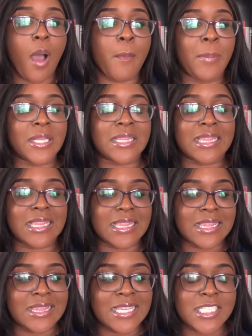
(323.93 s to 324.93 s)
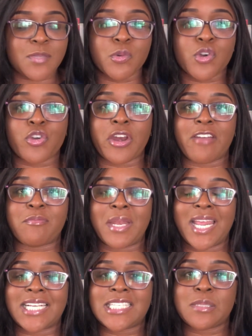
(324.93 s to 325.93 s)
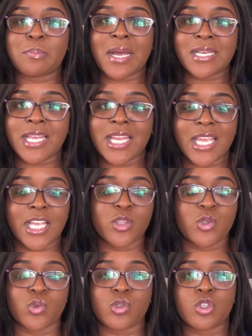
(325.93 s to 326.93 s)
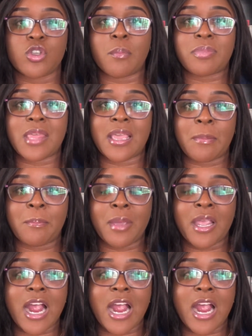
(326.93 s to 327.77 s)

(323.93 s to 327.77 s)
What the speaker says: but this book could have been expanded into something bigger,